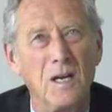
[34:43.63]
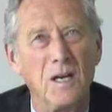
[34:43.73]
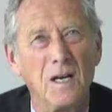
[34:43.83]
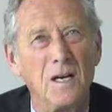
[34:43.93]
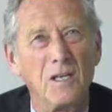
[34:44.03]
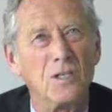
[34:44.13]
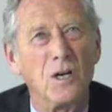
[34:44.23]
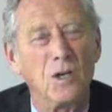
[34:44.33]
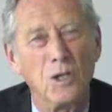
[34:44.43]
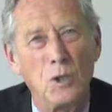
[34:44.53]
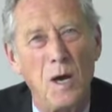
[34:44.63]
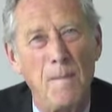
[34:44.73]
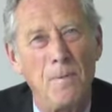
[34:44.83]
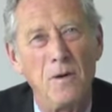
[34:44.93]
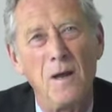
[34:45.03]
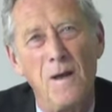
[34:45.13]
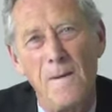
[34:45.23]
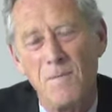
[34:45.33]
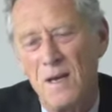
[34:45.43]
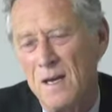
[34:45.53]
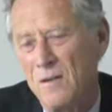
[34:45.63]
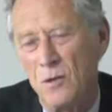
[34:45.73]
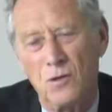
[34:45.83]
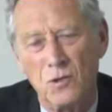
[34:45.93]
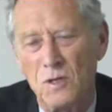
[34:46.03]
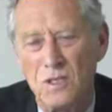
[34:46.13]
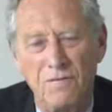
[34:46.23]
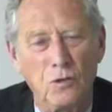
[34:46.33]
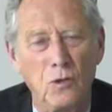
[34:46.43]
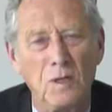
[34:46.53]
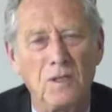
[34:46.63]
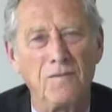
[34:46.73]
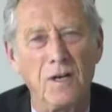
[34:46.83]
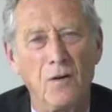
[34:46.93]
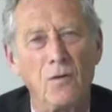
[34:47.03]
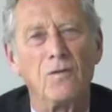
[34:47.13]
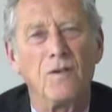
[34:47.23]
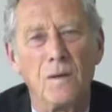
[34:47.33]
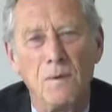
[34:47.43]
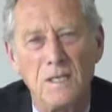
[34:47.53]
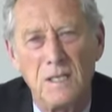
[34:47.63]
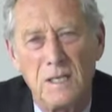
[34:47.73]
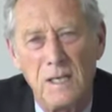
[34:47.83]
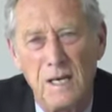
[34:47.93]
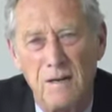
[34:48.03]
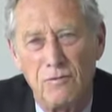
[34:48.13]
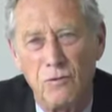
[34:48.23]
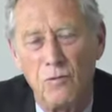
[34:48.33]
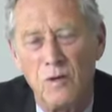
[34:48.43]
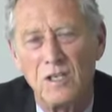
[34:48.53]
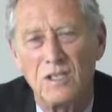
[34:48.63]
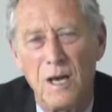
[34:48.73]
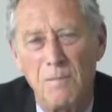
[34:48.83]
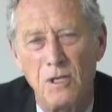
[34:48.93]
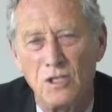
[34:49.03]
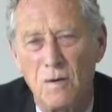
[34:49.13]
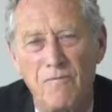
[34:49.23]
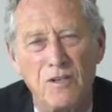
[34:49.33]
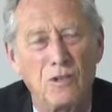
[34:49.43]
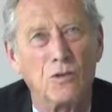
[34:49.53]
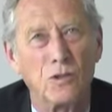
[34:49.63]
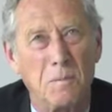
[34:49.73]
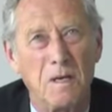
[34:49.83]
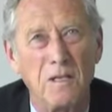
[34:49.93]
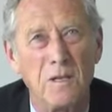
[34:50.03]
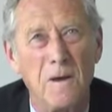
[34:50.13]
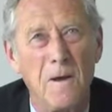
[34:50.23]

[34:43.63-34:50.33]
It's not going to happen. and the countries have to do it on their own. They basically have to reestablish some fiscal space